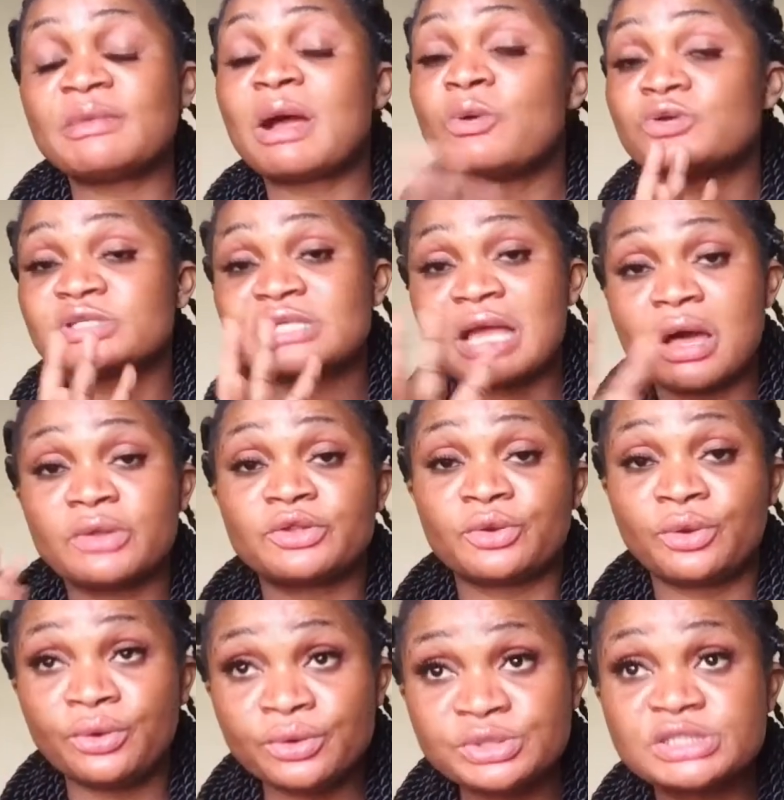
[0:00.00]
That was how they
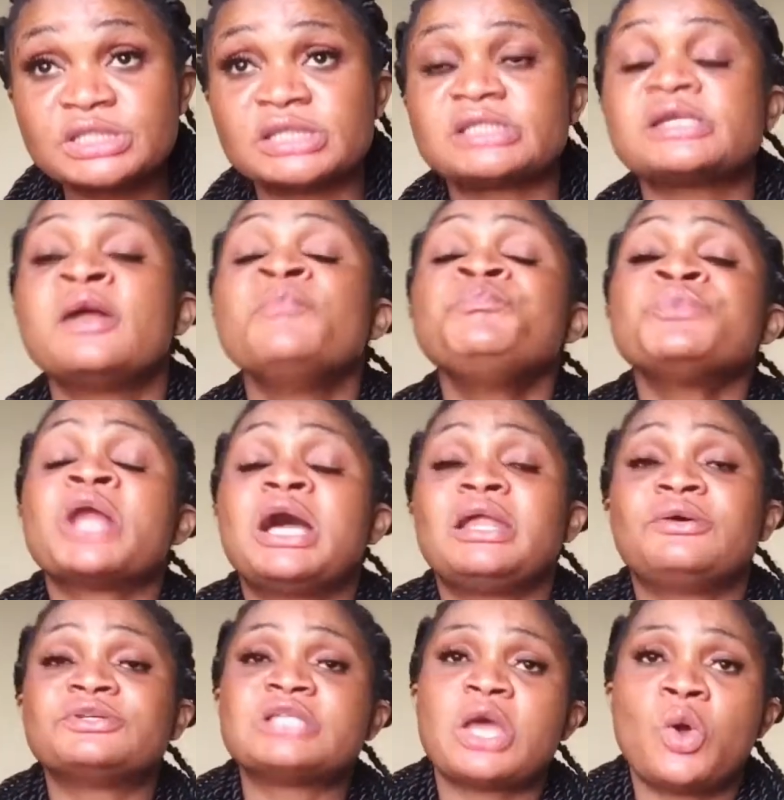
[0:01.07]
wrote it, and
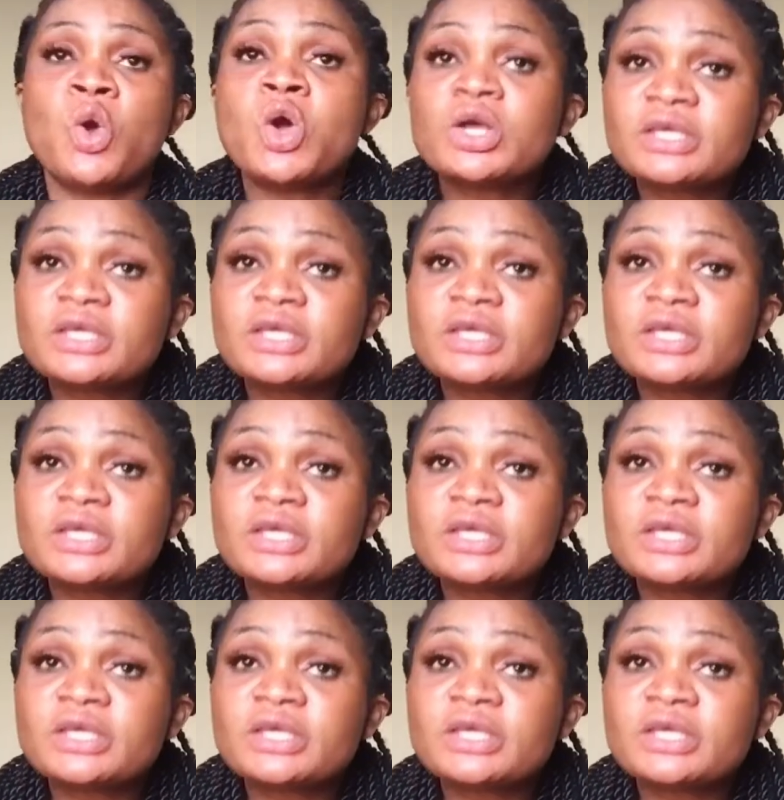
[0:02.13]
I was like,